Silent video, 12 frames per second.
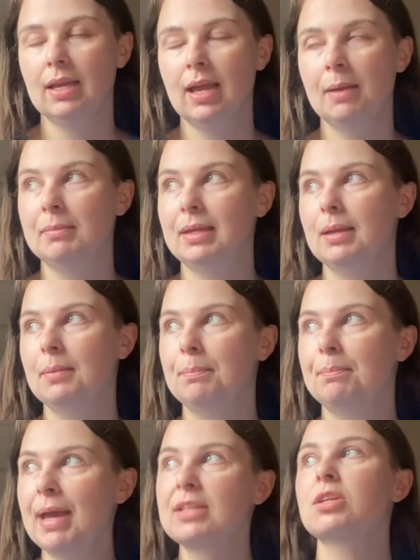I'm
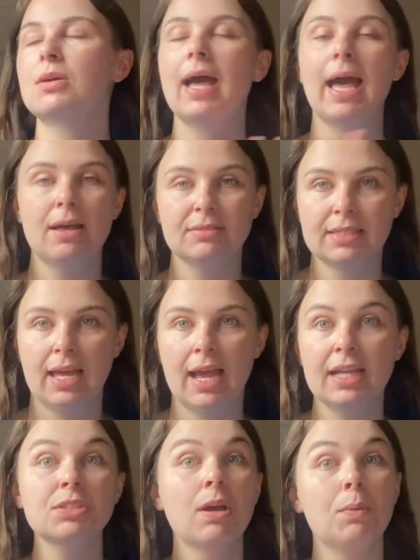better outside,
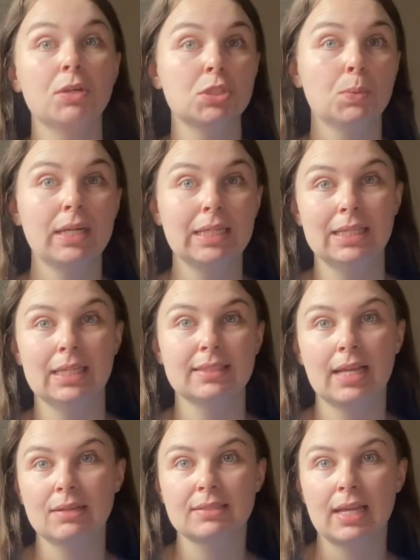so I want a wedding that's
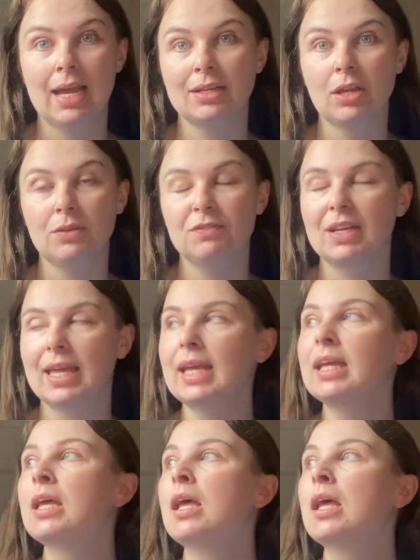outside, hopefully.